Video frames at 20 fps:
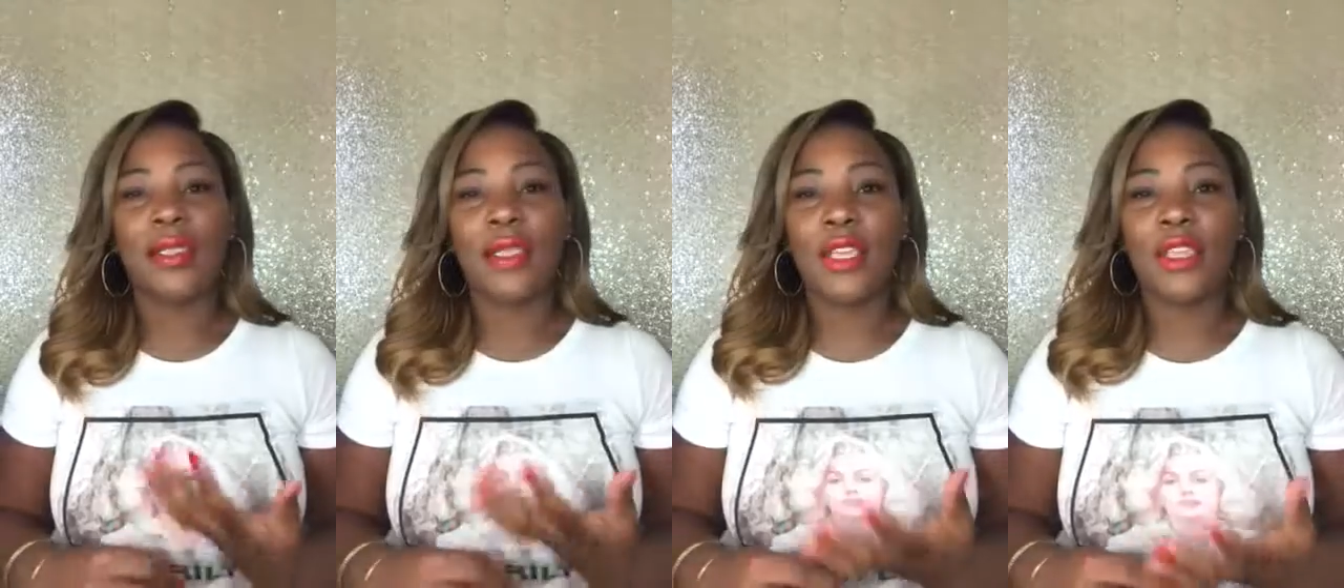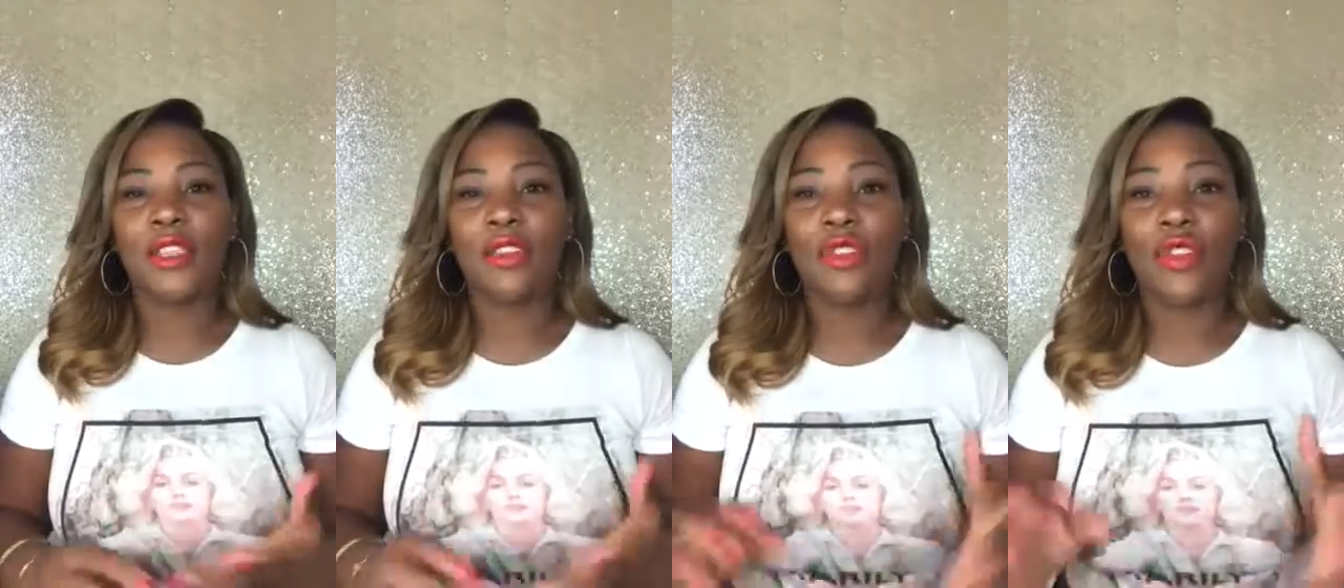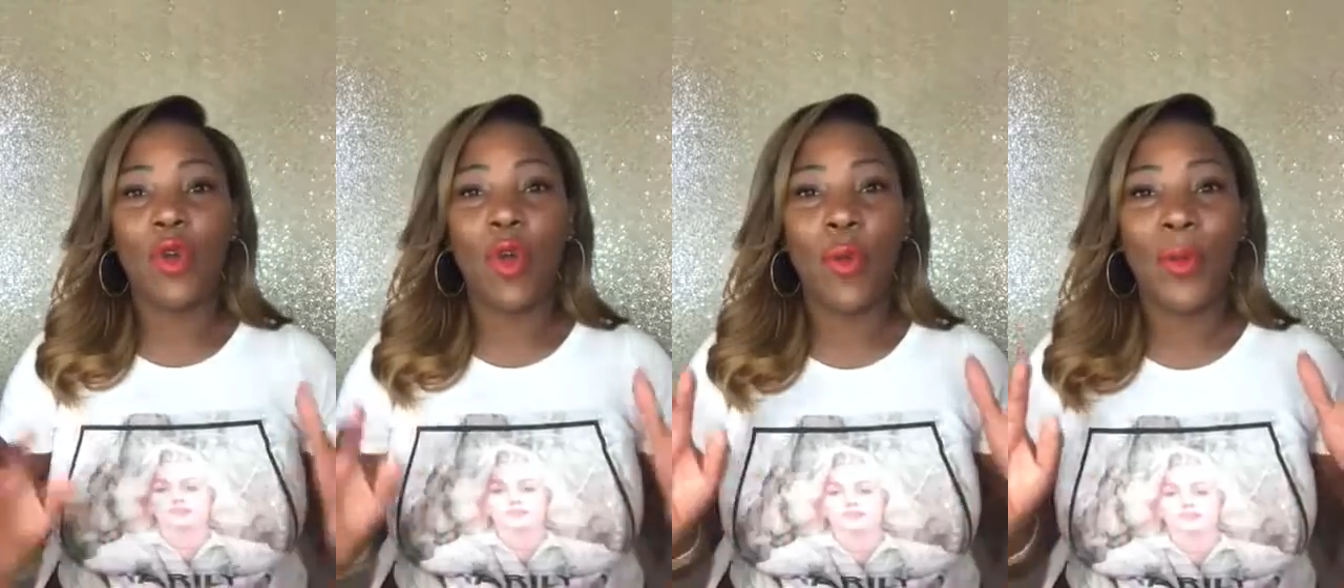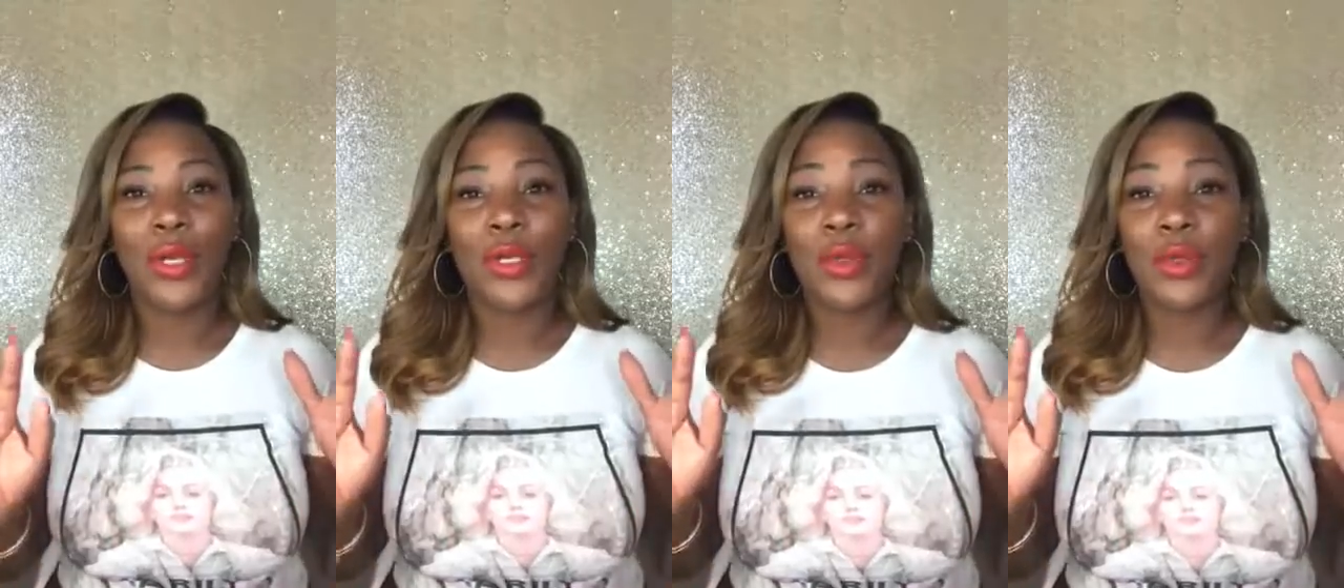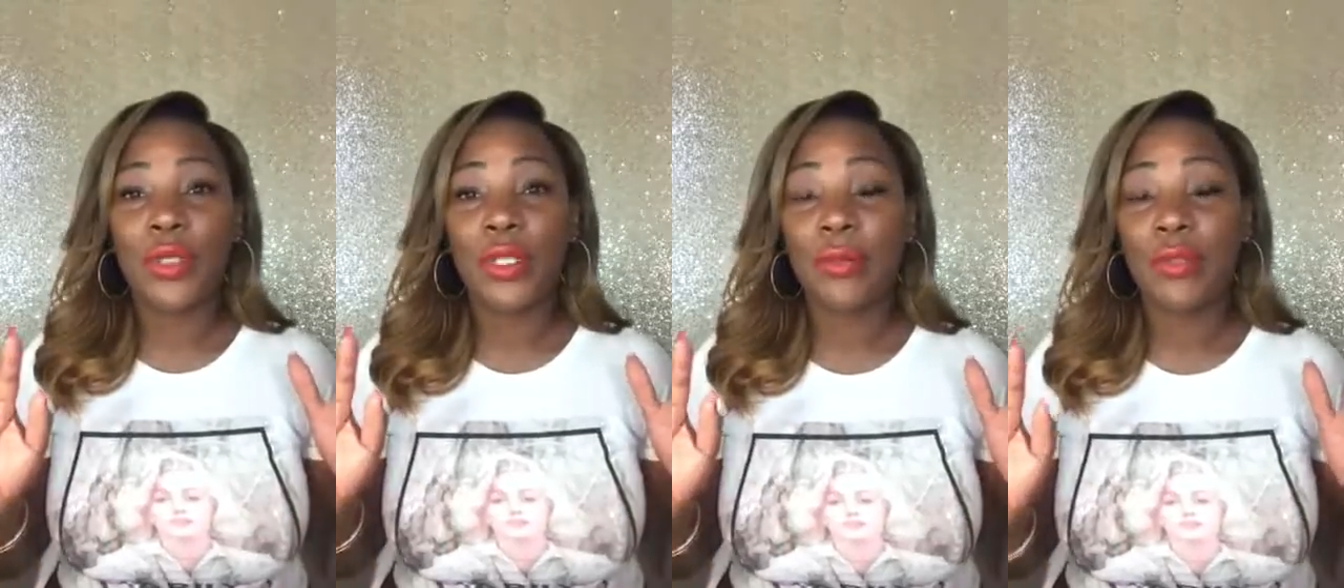thank you to all my
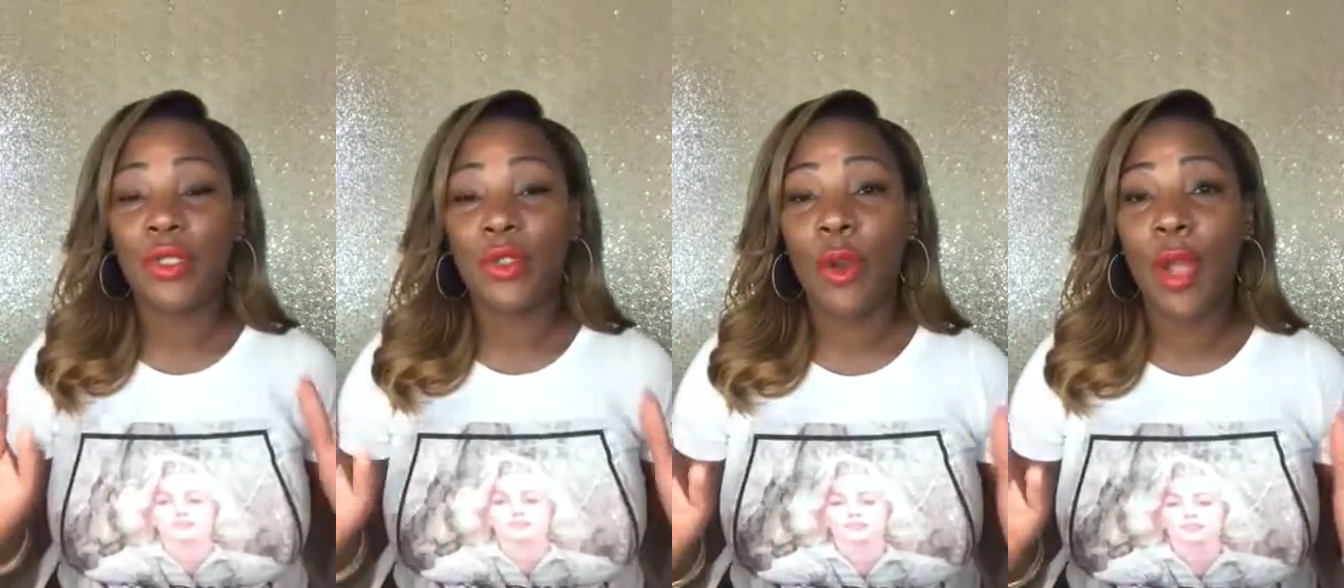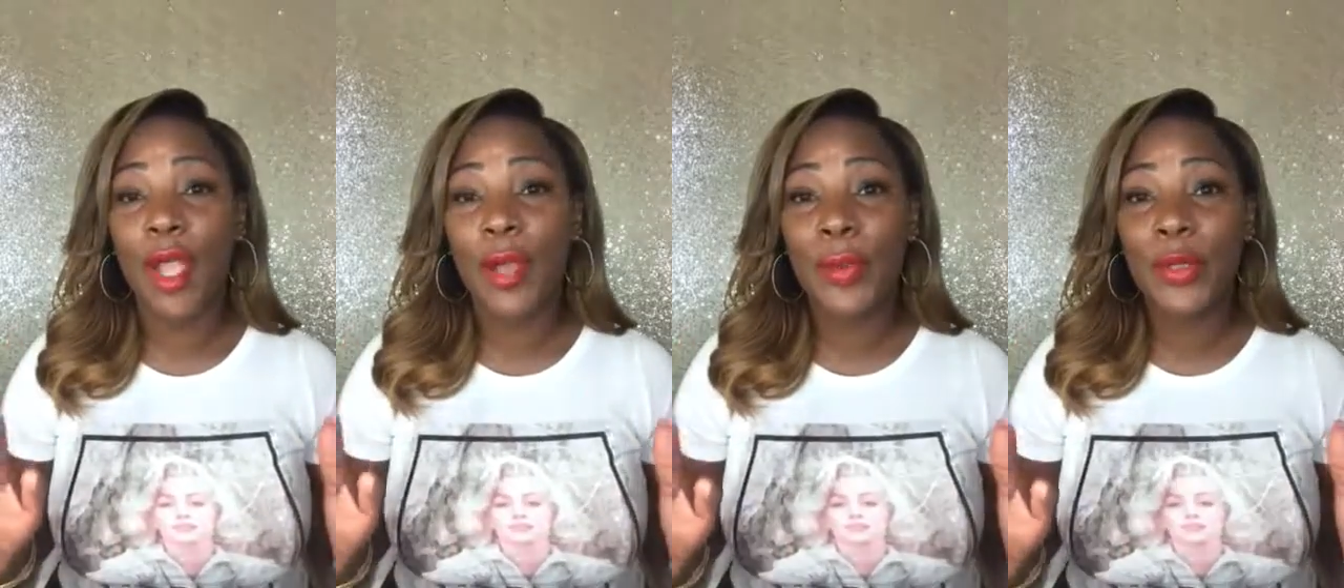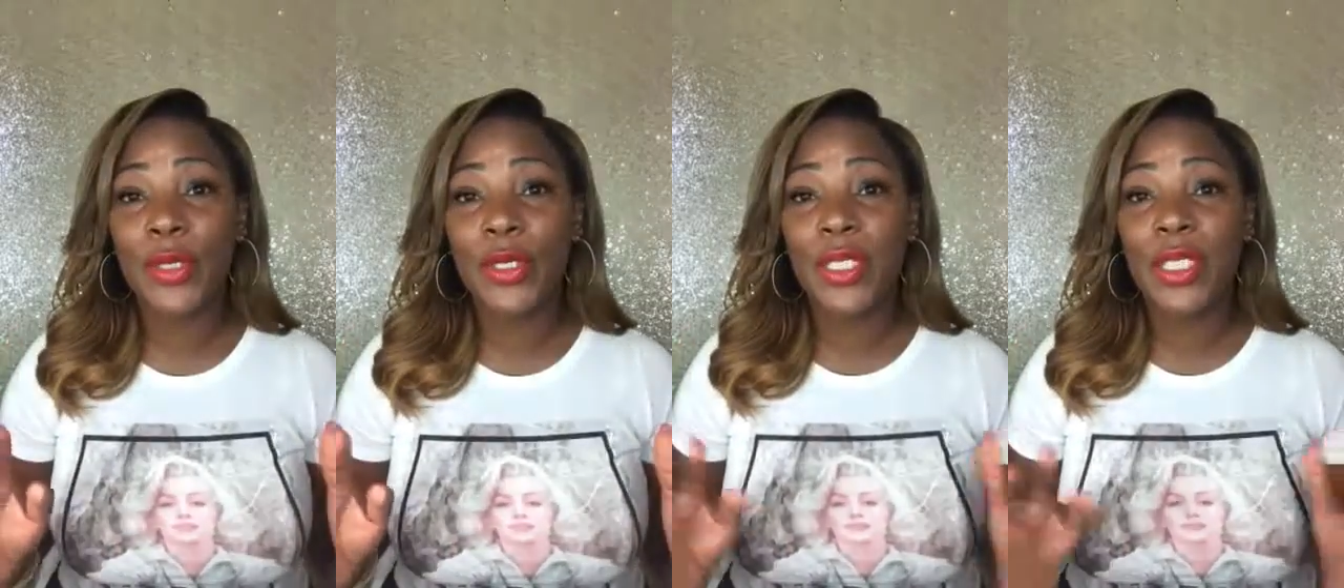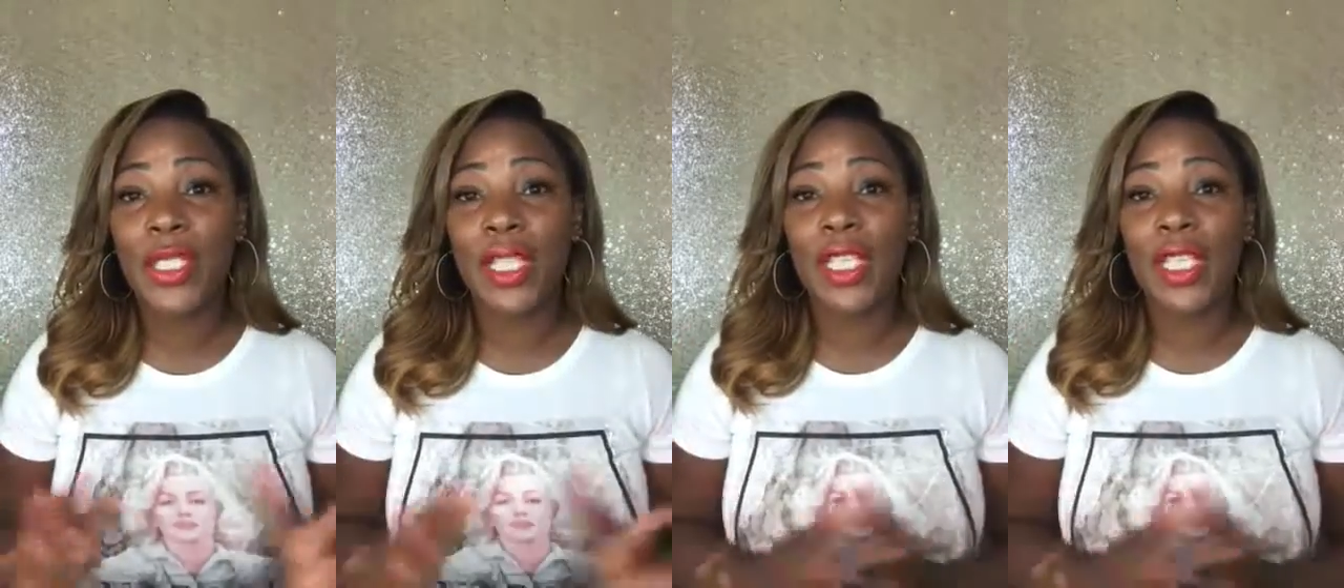new subscribers.